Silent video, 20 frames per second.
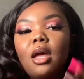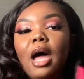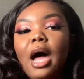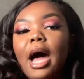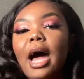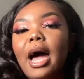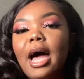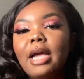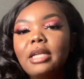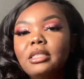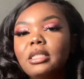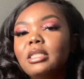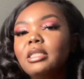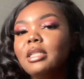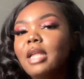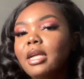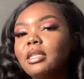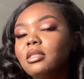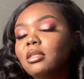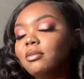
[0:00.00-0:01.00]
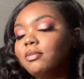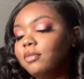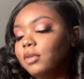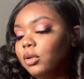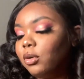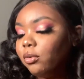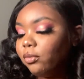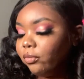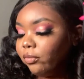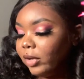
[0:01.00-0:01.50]
I just like to
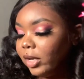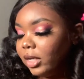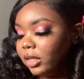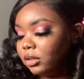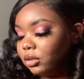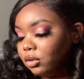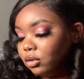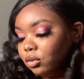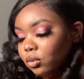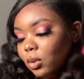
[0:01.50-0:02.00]
feel fresh